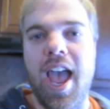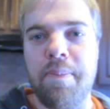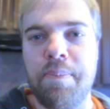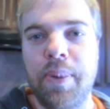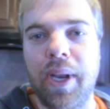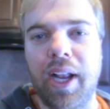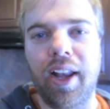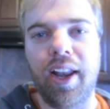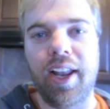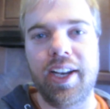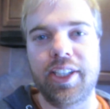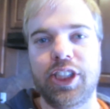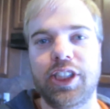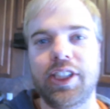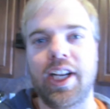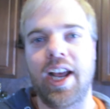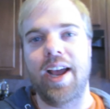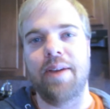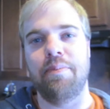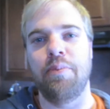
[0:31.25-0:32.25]
Epic
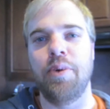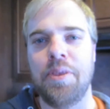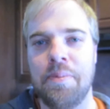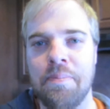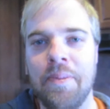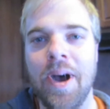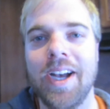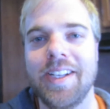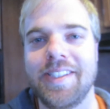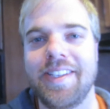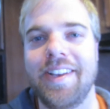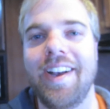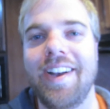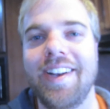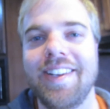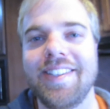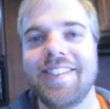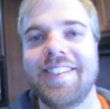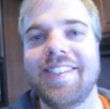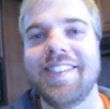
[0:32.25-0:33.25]
lunchtime with Moss
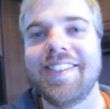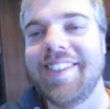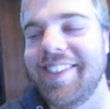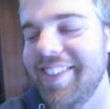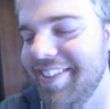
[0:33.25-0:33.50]
Haus.